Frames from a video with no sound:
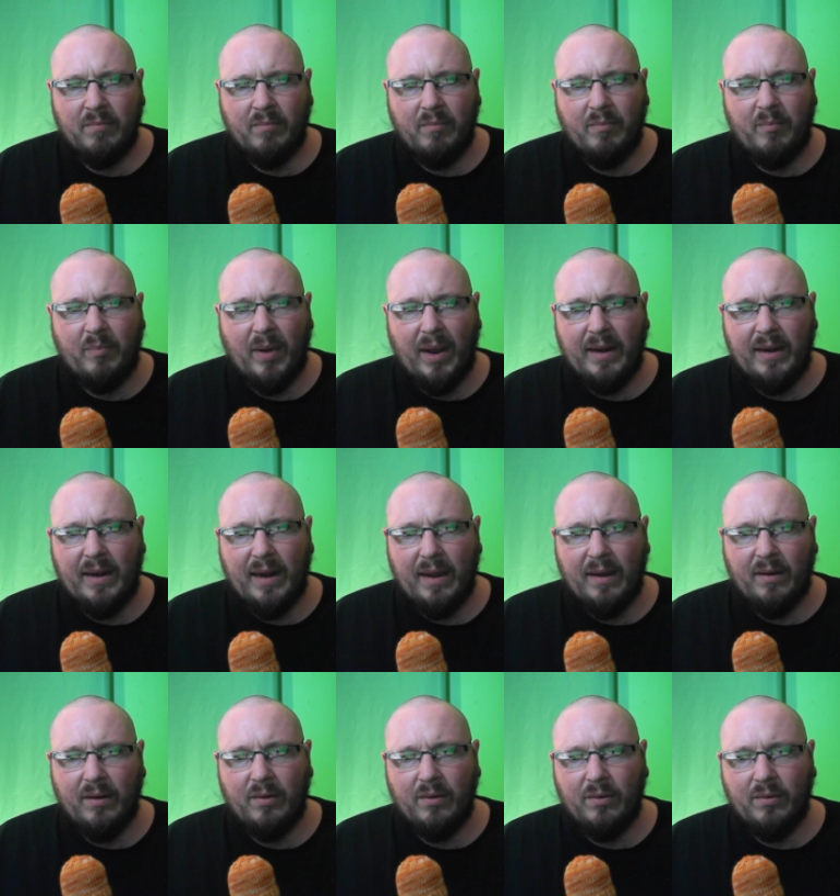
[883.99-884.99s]
By
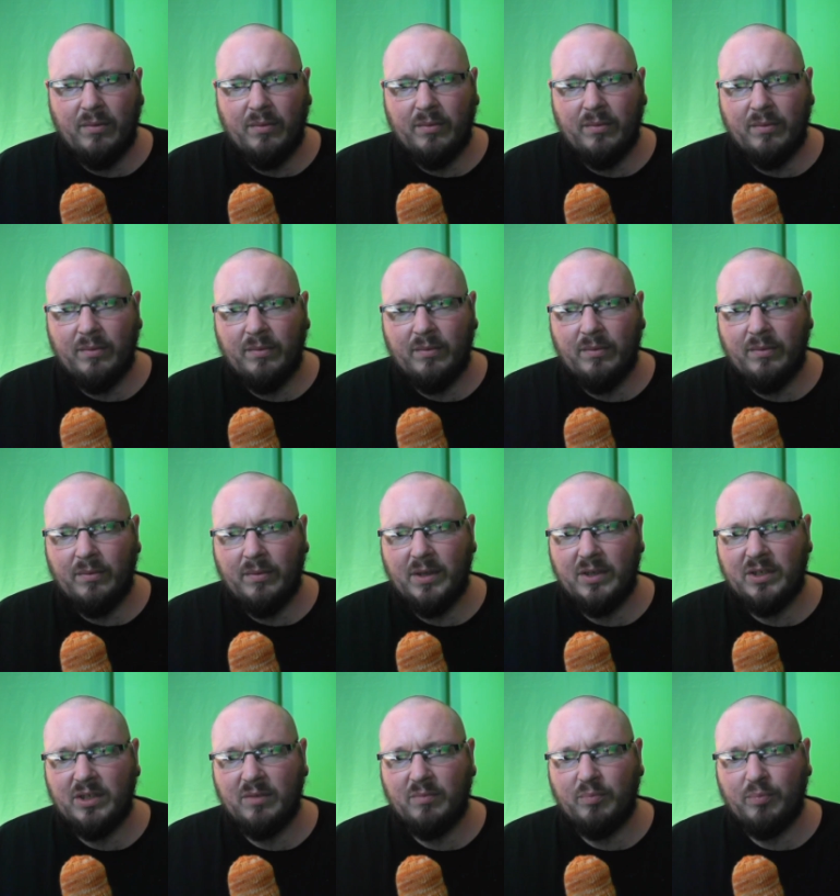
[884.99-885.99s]
now, they
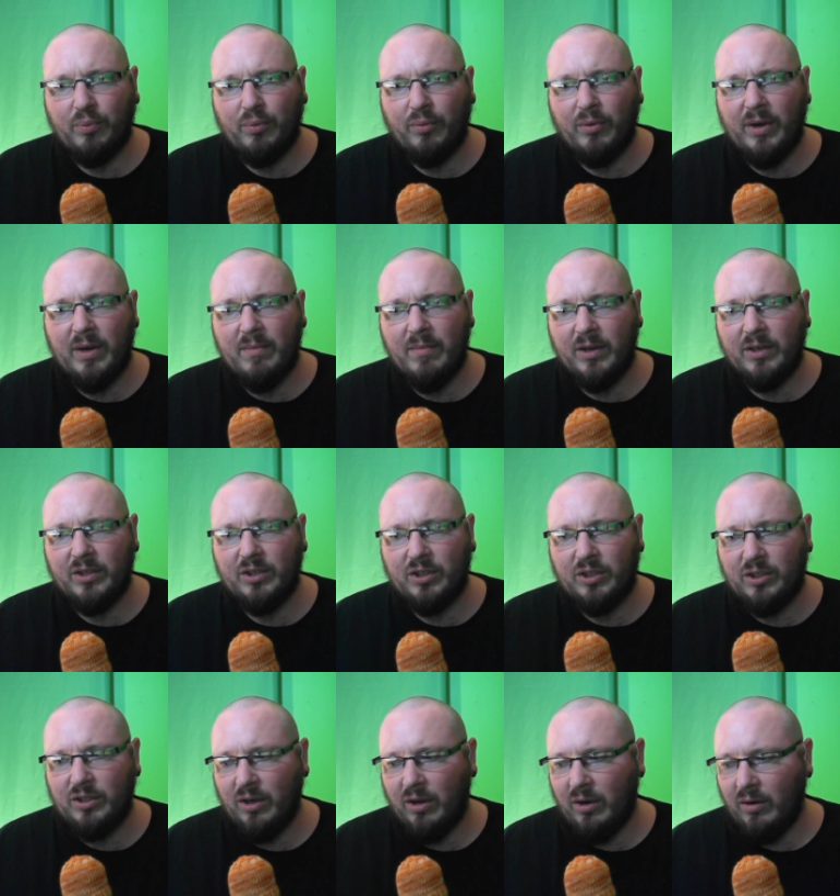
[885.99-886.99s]
should pretty
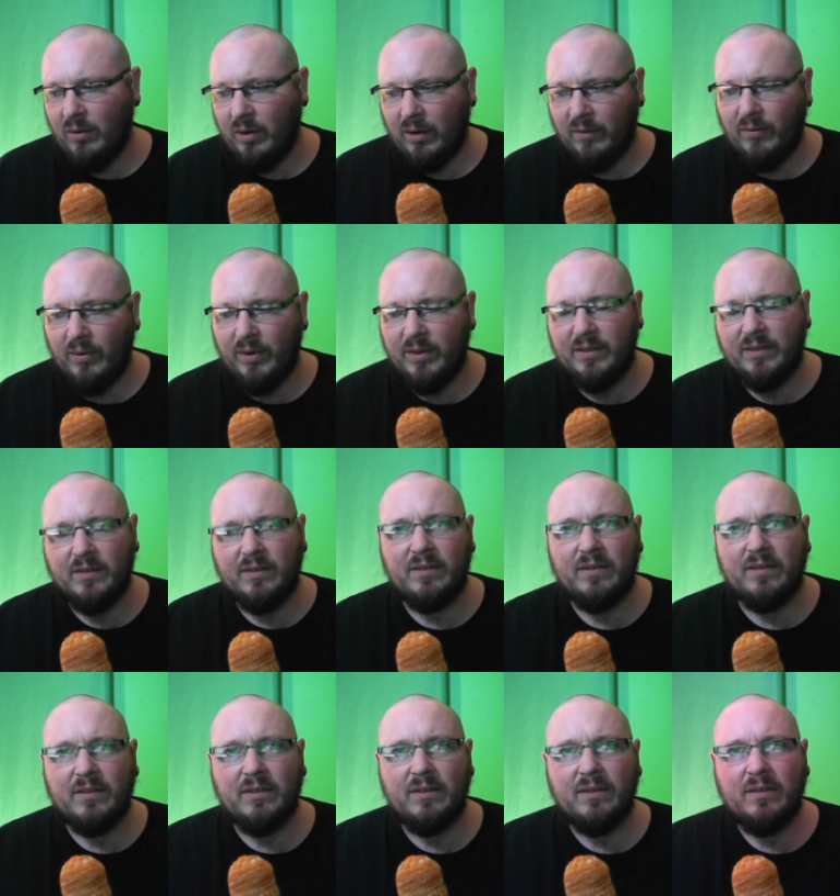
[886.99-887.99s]
much know our
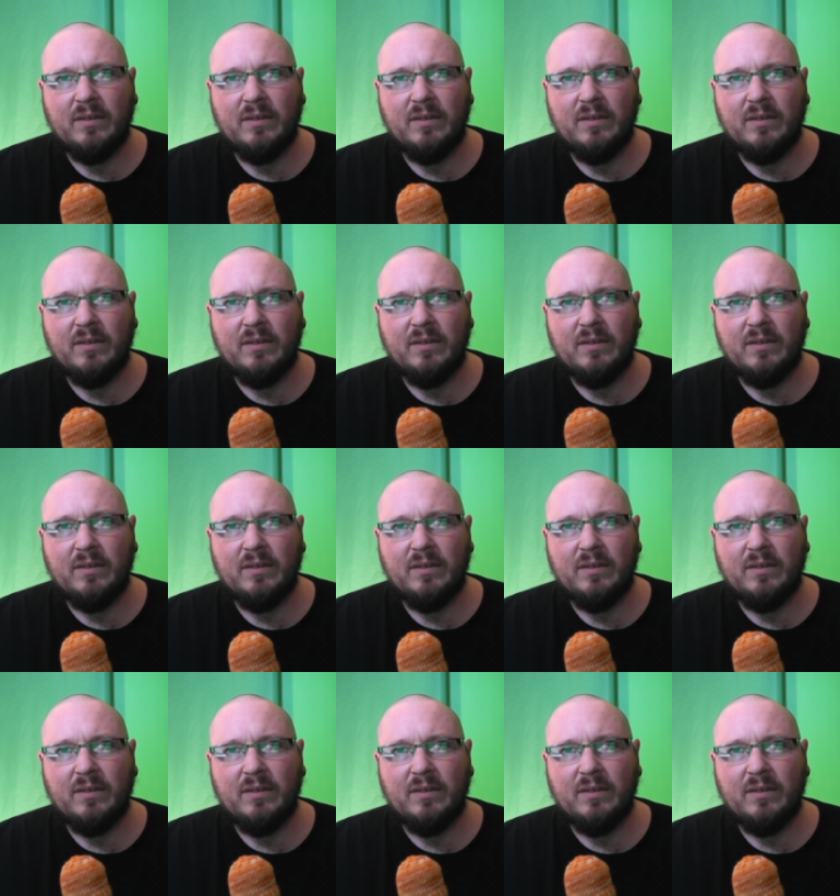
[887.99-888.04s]
voices.